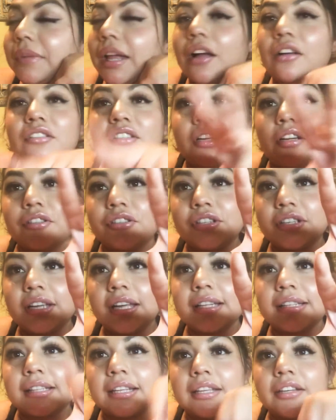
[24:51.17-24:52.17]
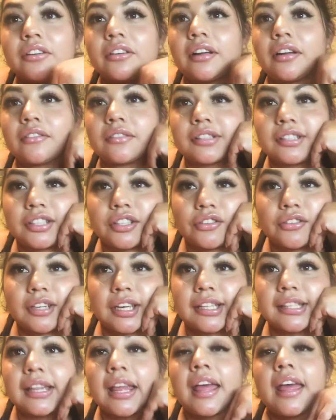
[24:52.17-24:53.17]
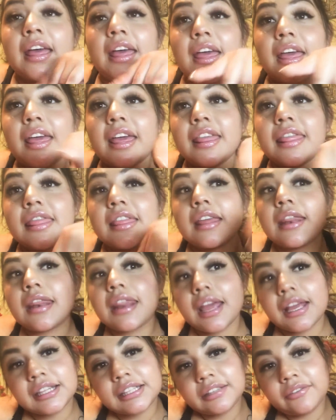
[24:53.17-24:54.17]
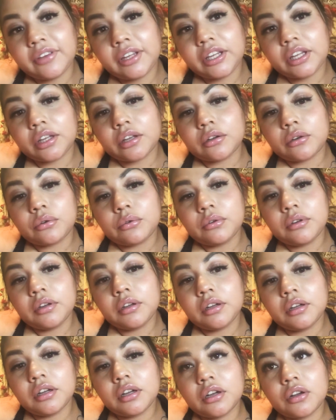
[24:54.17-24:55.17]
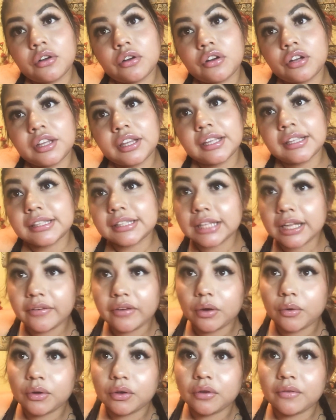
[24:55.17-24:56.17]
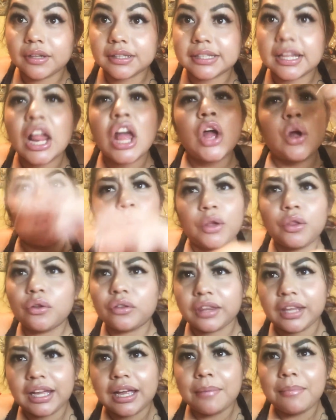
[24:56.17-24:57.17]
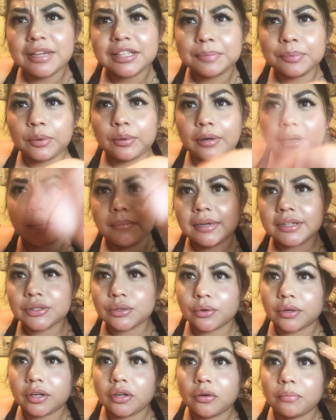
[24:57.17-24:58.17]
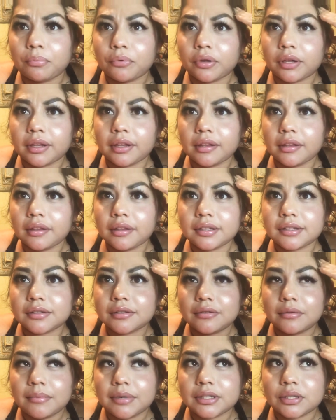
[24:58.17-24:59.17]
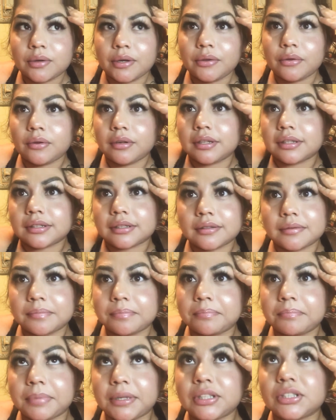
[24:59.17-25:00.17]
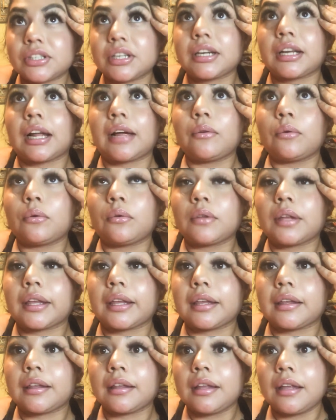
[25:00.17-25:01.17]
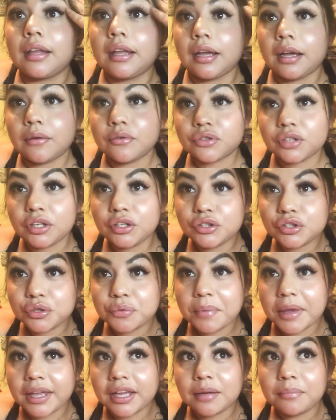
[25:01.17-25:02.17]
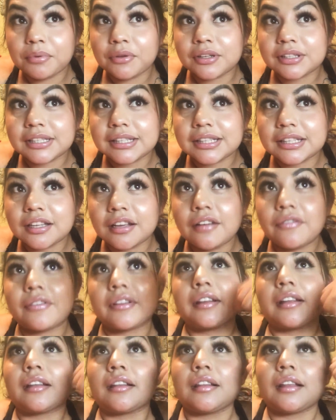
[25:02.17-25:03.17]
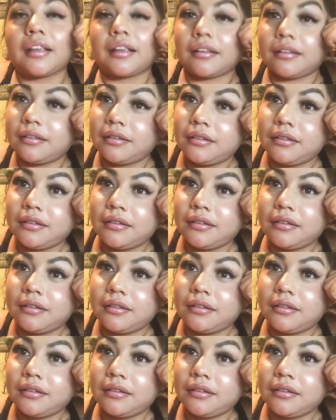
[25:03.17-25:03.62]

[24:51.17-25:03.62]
I'll talk to you guys later. I'll see you guys in the next video. Quién sabe cuándo vas, cuando tenga más problemas, yo creo, porque es nomás cuando les pinche grabo. Like, I'm trying to do makeup looks and stuff, and then, like,